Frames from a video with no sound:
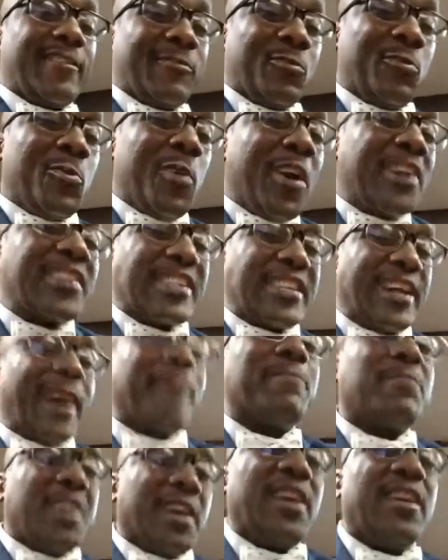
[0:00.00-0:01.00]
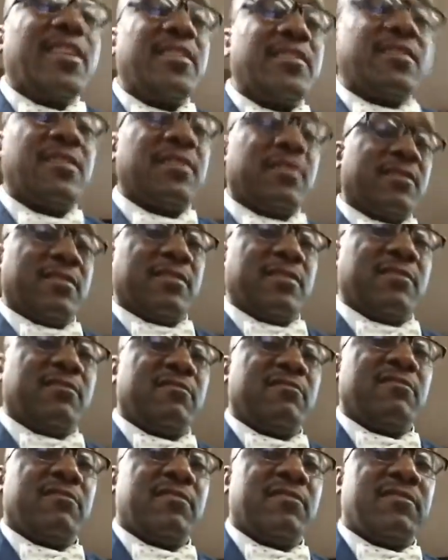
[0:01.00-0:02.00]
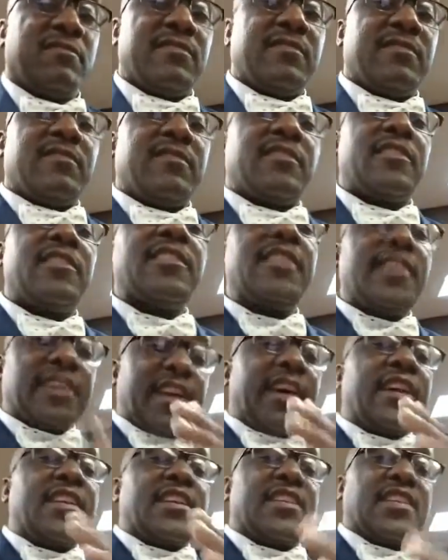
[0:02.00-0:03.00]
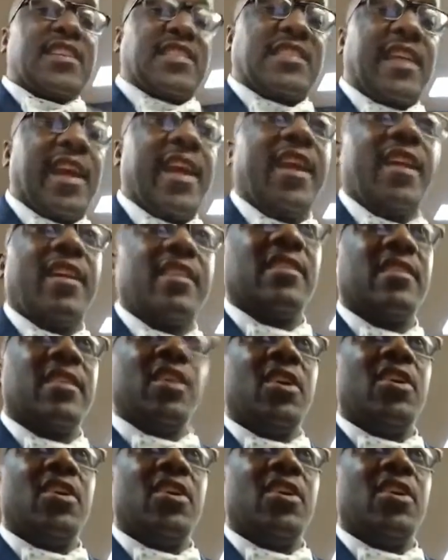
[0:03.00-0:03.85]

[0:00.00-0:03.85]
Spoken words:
Once I'm done, you're going to understand